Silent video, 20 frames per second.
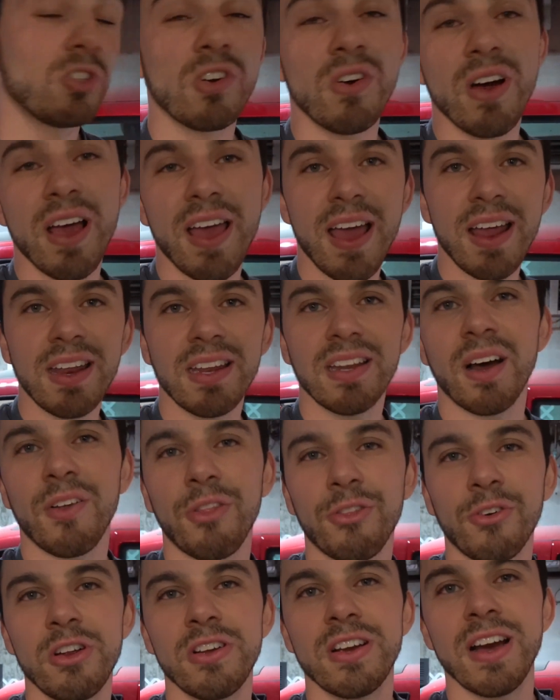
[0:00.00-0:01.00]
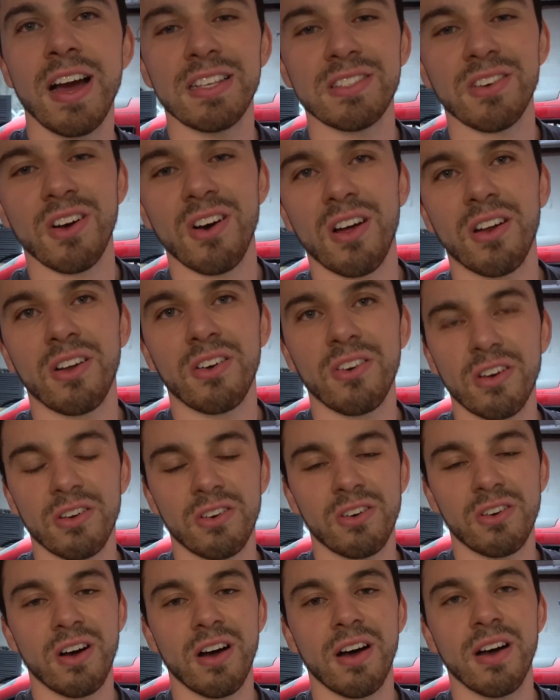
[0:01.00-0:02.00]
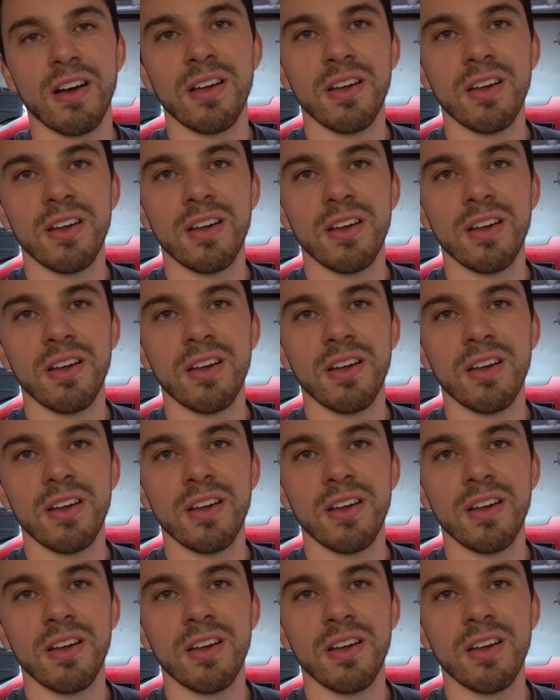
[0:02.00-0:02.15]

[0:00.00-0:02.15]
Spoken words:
go ahead and I'll throw you guys on a little